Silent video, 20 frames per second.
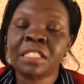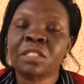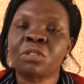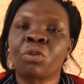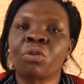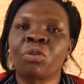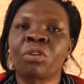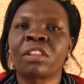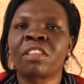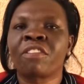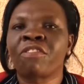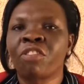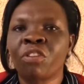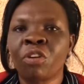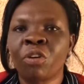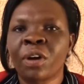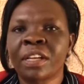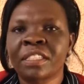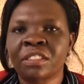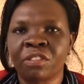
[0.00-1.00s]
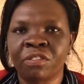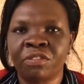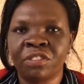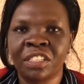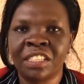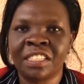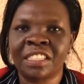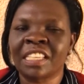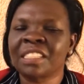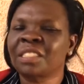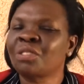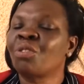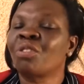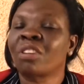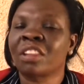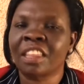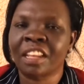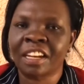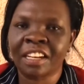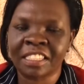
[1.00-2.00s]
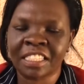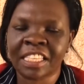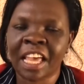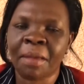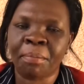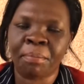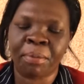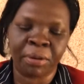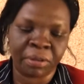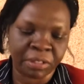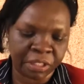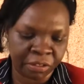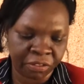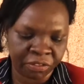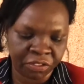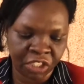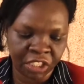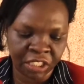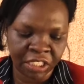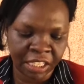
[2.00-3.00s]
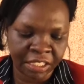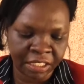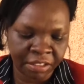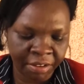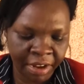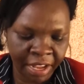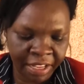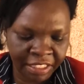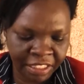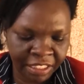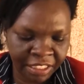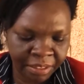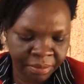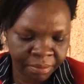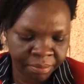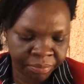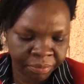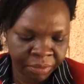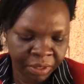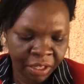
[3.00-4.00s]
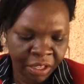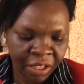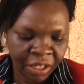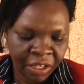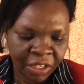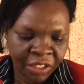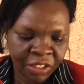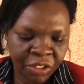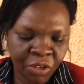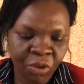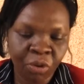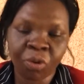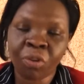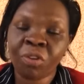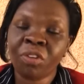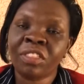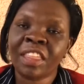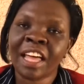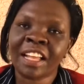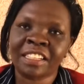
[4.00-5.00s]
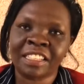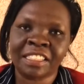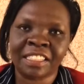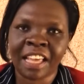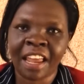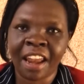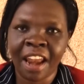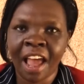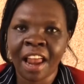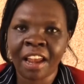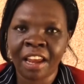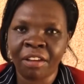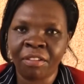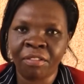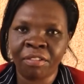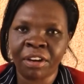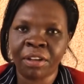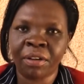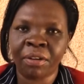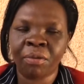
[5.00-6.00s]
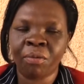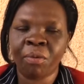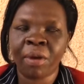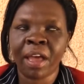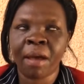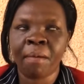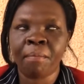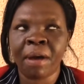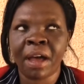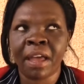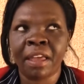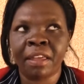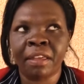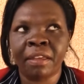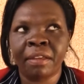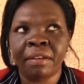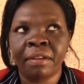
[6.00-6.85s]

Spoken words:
or the followers of Jesus or the disciples of Jesus Christ. So that is an allegory whereby